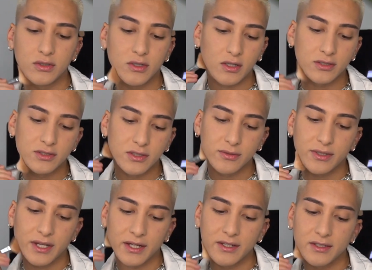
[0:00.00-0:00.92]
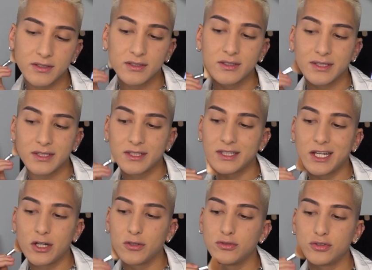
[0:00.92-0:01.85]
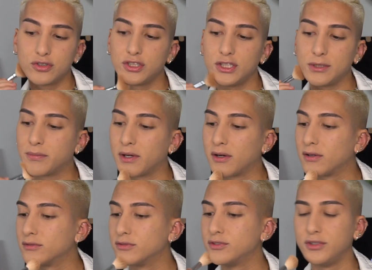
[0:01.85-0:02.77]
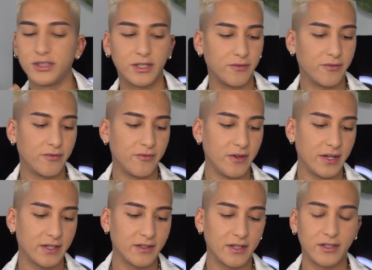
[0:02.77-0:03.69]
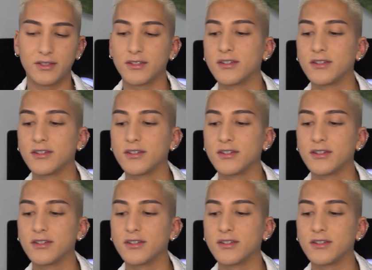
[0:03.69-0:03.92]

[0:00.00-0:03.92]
Also get those cheekbones so you can fake like